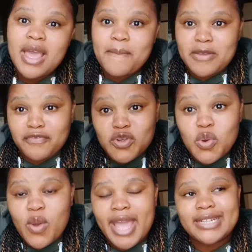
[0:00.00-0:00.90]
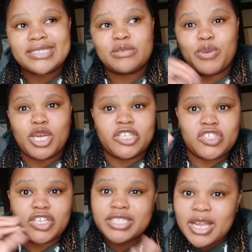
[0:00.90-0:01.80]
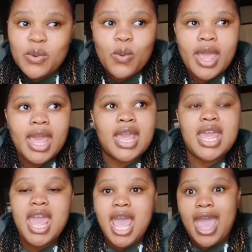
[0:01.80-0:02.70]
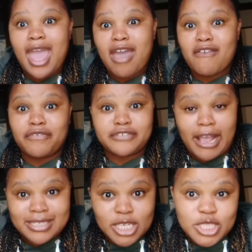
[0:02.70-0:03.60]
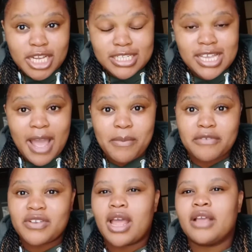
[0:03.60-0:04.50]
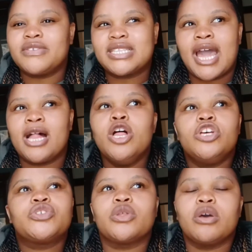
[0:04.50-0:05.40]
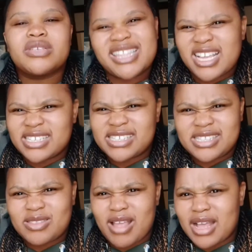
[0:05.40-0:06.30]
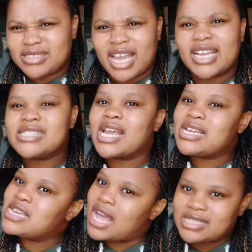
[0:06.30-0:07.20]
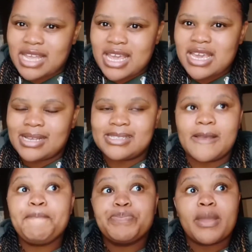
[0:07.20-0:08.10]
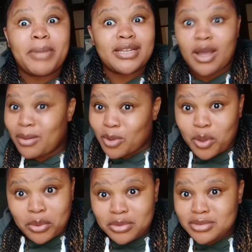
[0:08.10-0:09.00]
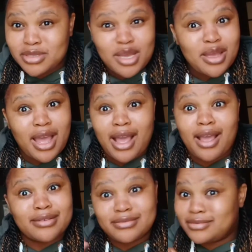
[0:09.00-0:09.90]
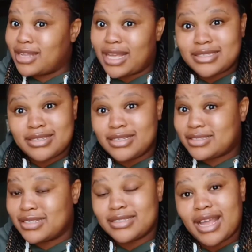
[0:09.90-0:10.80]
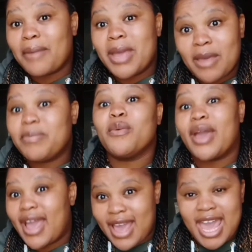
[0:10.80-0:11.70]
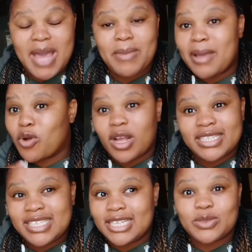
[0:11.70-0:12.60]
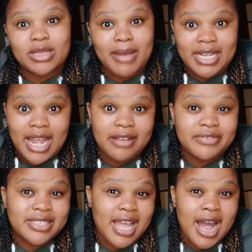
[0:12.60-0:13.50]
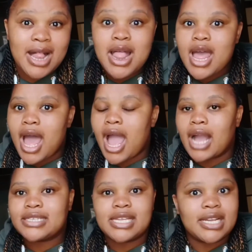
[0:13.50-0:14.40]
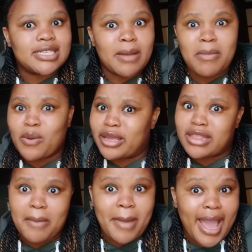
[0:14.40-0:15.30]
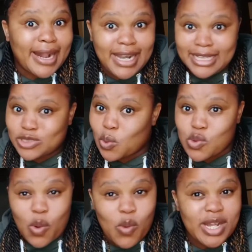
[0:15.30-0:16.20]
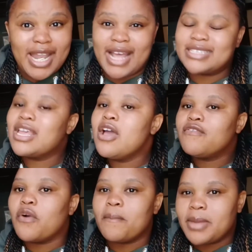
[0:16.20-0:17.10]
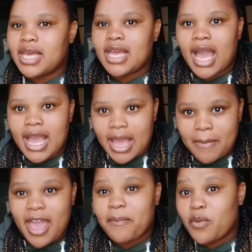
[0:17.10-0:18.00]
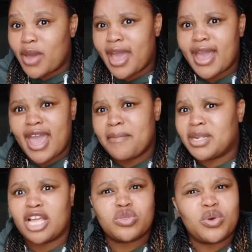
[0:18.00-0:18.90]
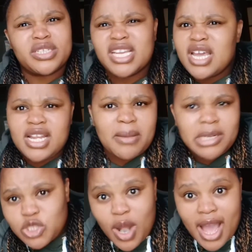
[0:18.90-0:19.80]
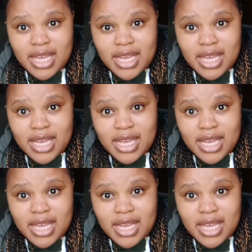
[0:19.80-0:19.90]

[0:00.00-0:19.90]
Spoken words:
be fluent, speak a certain way, have a certain type of lifestyle. So those things, but now I'm old. I'm happy where I am. I'm content with my lifestyle. Whether I'm high class or low class, for me, I am happy where I am. And I thought, let me try